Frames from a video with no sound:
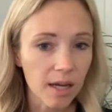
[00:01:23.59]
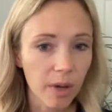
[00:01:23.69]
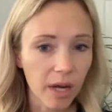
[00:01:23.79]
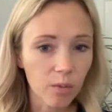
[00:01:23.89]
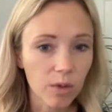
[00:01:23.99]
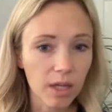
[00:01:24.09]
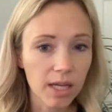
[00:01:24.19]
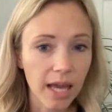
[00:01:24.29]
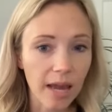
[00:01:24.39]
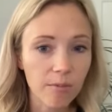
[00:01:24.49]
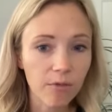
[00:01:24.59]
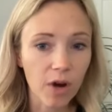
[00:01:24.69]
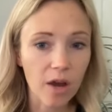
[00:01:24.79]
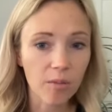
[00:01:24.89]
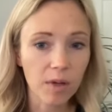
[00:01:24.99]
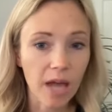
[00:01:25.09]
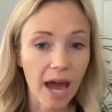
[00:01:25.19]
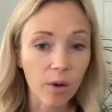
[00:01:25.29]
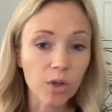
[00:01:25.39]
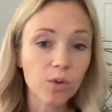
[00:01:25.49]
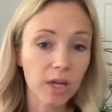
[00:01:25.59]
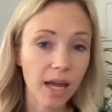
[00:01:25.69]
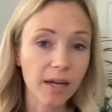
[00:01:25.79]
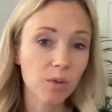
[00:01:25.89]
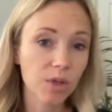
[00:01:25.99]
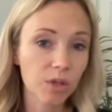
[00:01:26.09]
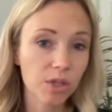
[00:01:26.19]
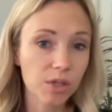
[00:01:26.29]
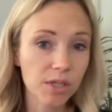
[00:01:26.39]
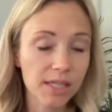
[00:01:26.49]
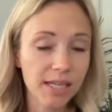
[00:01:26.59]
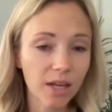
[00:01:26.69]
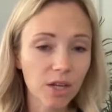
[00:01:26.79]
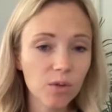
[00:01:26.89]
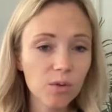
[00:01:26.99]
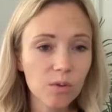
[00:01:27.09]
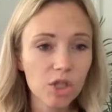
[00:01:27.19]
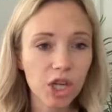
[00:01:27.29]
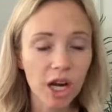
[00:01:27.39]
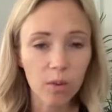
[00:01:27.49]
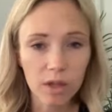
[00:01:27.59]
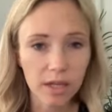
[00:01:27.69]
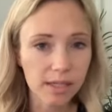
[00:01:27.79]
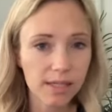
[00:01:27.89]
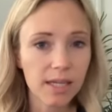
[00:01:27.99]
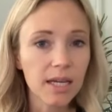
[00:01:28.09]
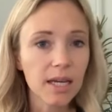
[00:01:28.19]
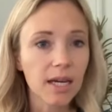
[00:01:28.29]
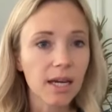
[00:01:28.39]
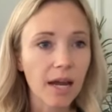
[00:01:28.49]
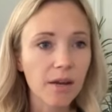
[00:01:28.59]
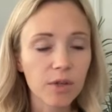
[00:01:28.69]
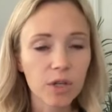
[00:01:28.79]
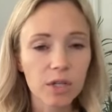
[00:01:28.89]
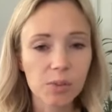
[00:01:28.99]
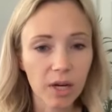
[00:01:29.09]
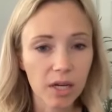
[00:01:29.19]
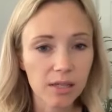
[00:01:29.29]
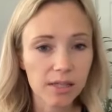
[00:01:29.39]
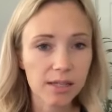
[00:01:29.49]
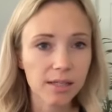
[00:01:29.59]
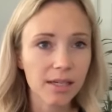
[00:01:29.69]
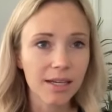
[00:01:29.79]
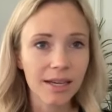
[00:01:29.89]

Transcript: but it really came from how you connect with your students can you share with us kind of your experience